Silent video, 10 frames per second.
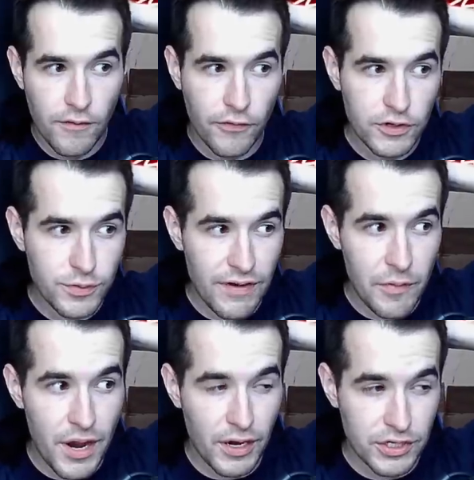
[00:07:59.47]
First, we have
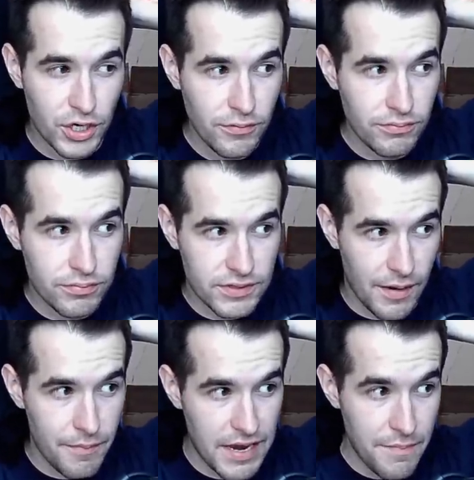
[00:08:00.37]
a Marik shirt.
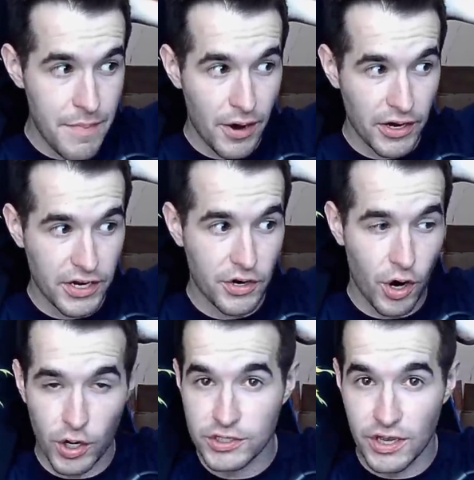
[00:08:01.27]
Got many Marik
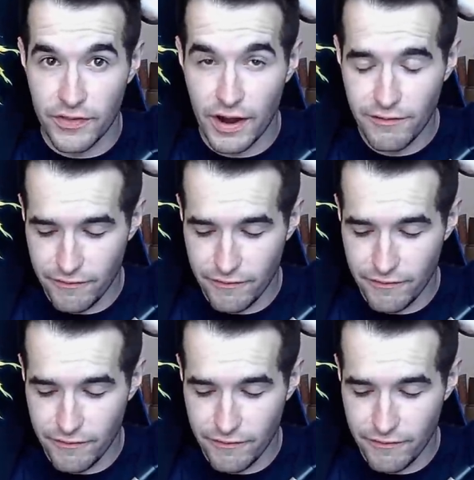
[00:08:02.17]
cards on there.